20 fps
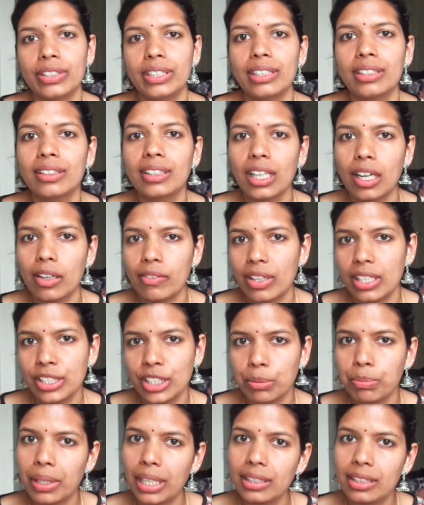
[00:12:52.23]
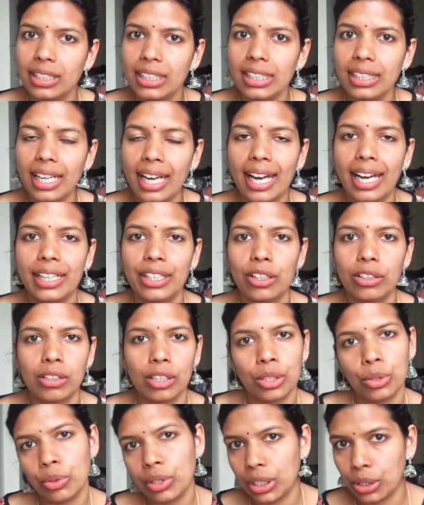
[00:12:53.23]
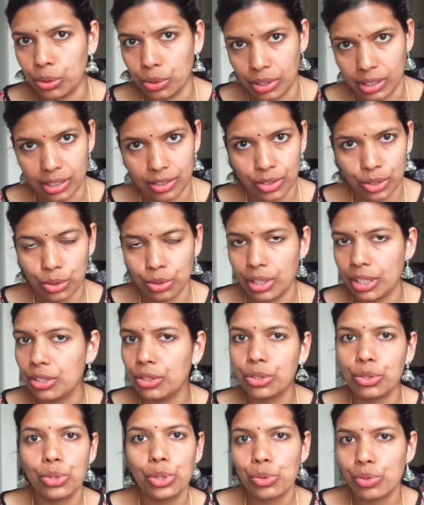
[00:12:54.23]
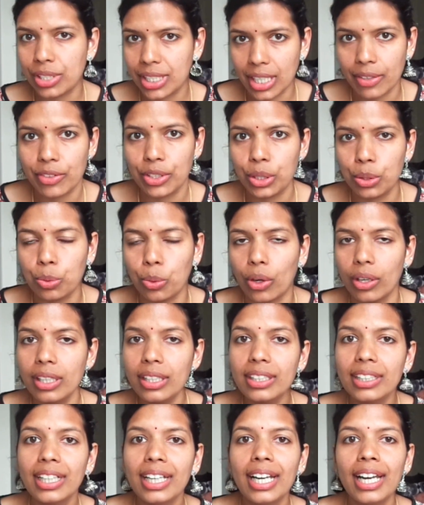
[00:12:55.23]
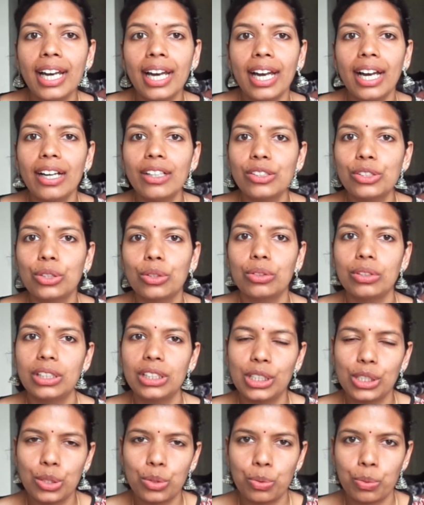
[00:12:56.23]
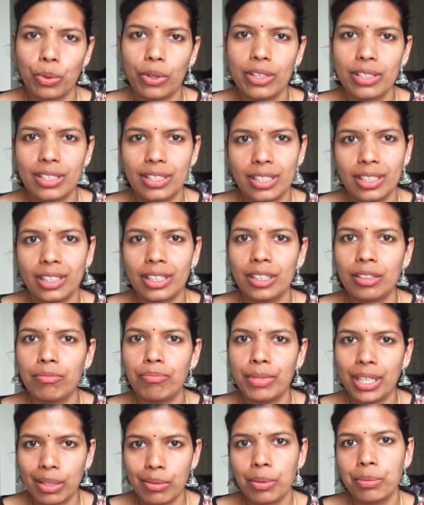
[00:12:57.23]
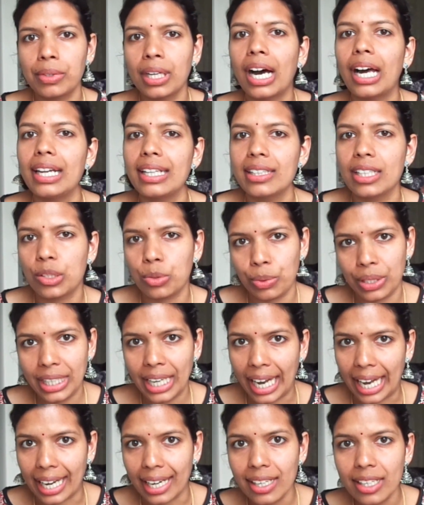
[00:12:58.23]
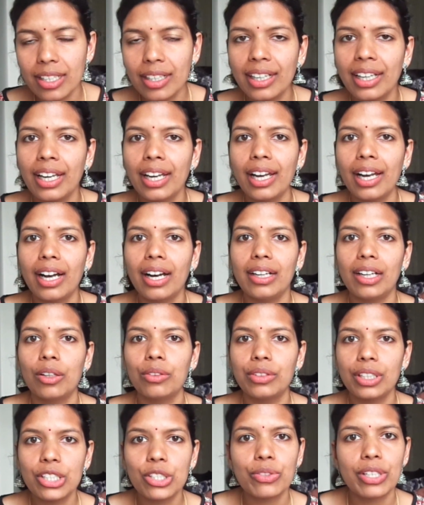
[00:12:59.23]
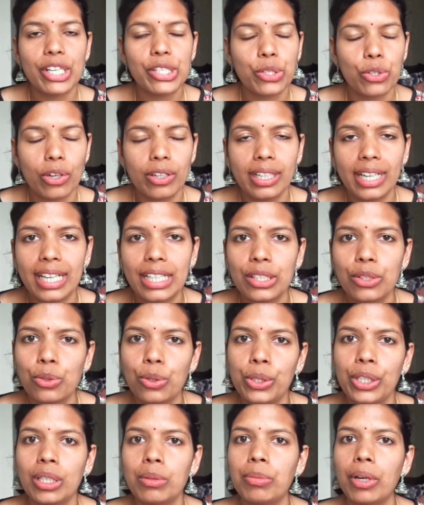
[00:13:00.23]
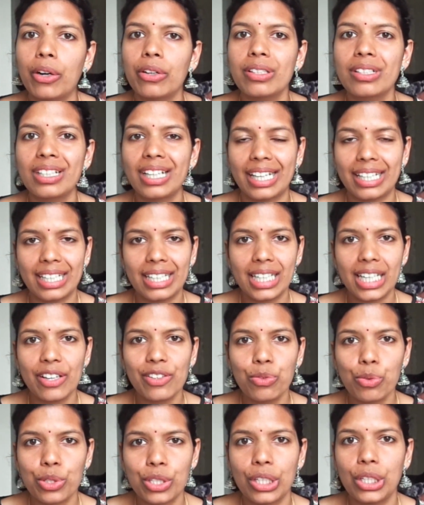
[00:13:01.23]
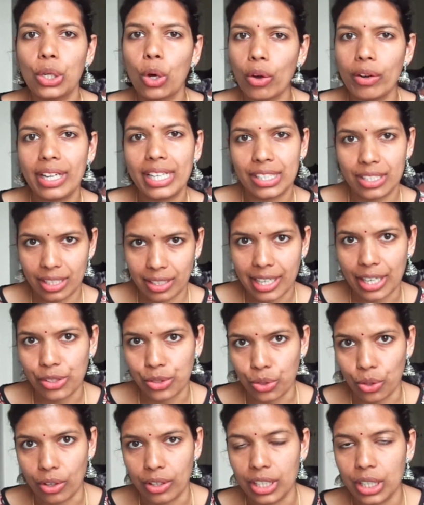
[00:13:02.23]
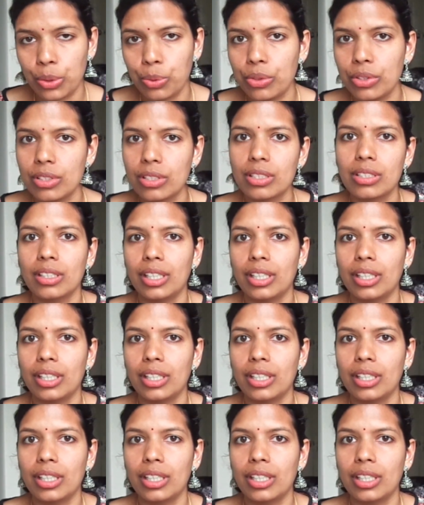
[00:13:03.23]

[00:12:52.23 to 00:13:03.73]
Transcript: tawa chapati and your tandoori roti, so you can choose whichever you want. So this was the minimum thali that we had. Now this restaurant I told you about, Curry Leaves, was a non-AC restaurant. It was,